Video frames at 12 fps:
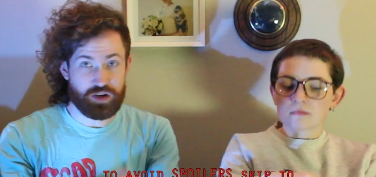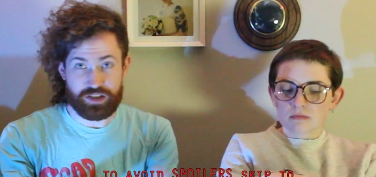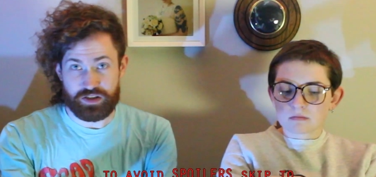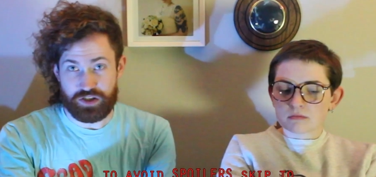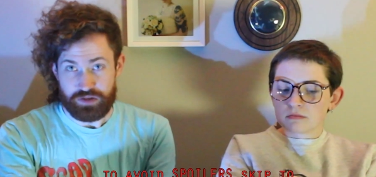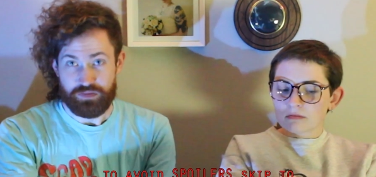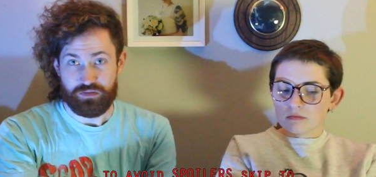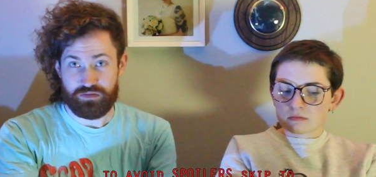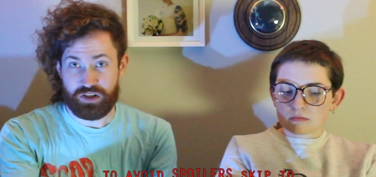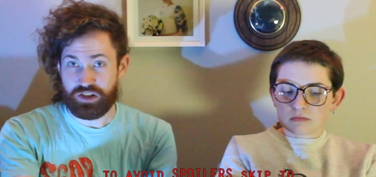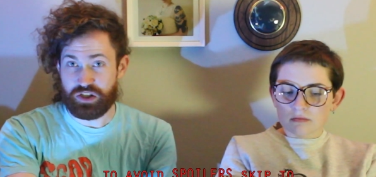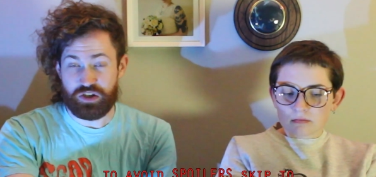Speaker 1: course
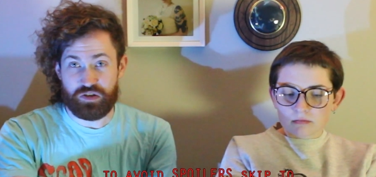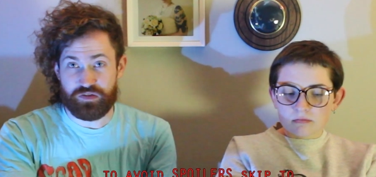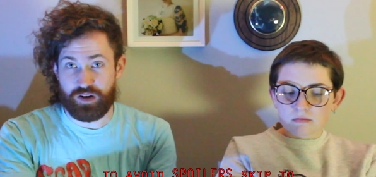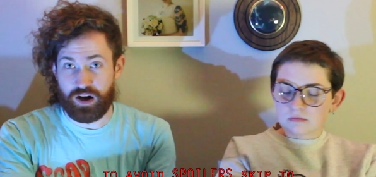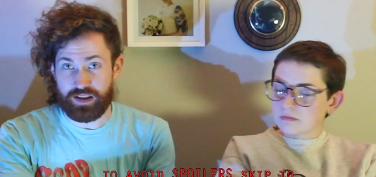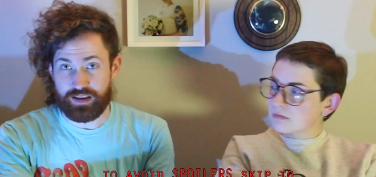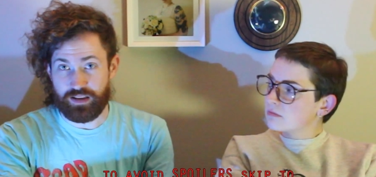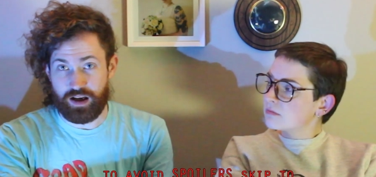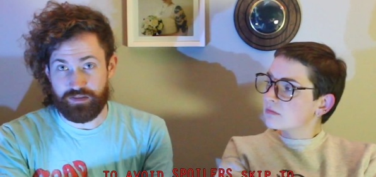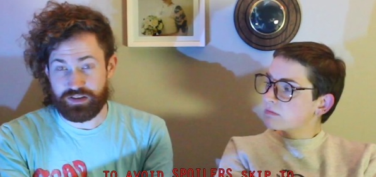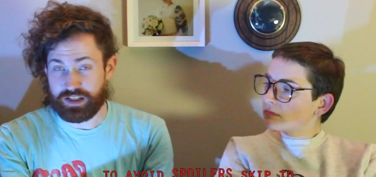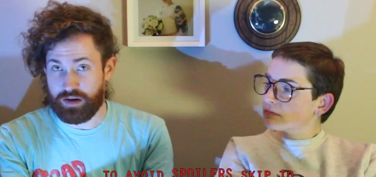the 2 fall in
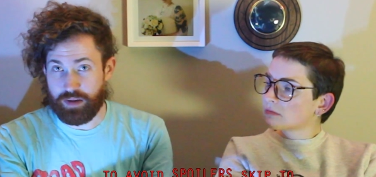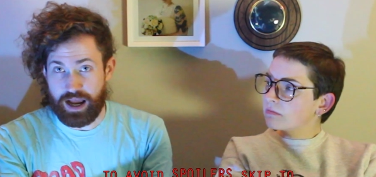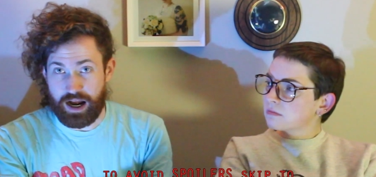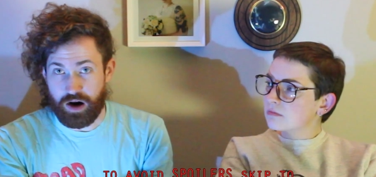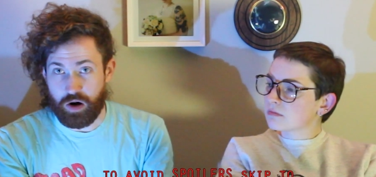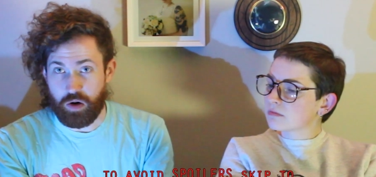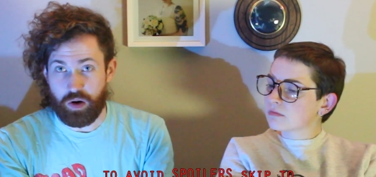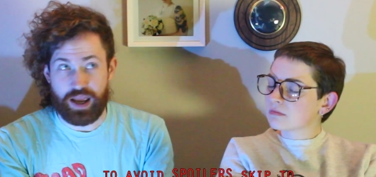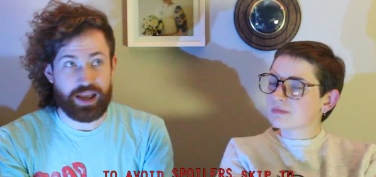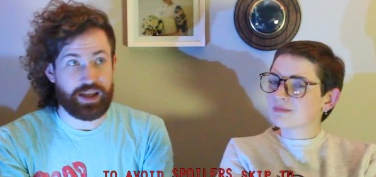love somehow,